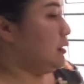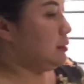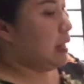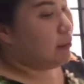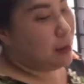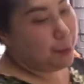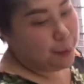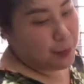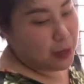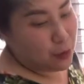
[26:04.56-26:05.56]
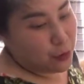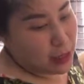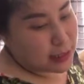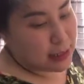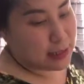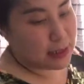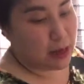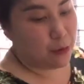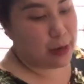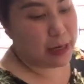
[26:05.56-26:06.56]
Now the crust is
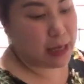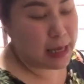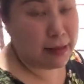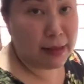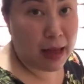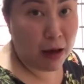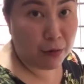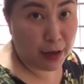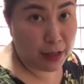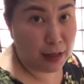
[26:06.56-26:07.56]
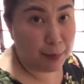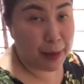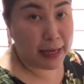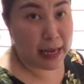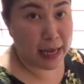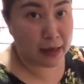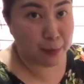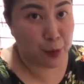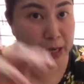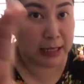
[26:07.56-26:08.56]
already in the oven, baking in the
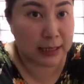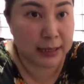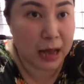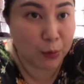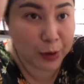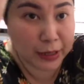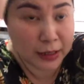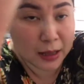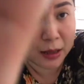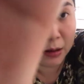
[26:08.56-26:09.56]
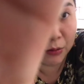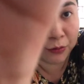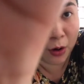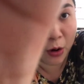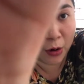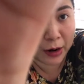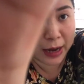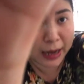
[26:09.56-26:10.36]
preheated oven for